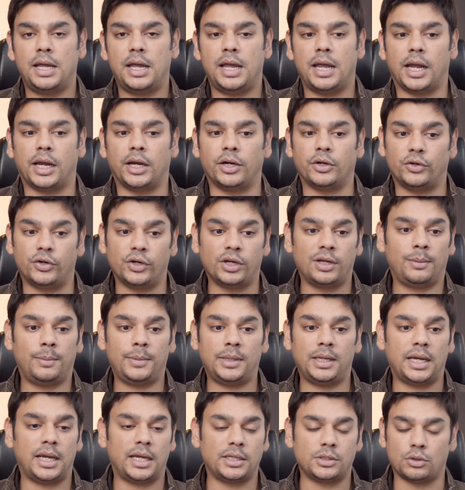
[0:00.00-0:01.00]
and
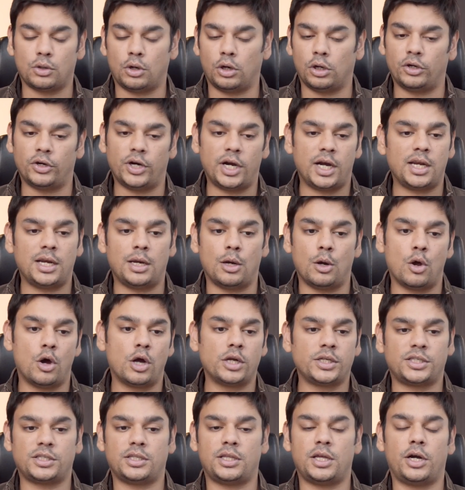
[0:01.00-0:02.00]
Realme has already
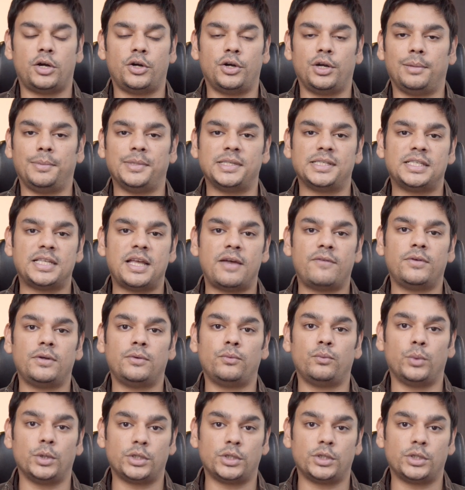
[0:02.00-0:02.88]
launched their Realme seven,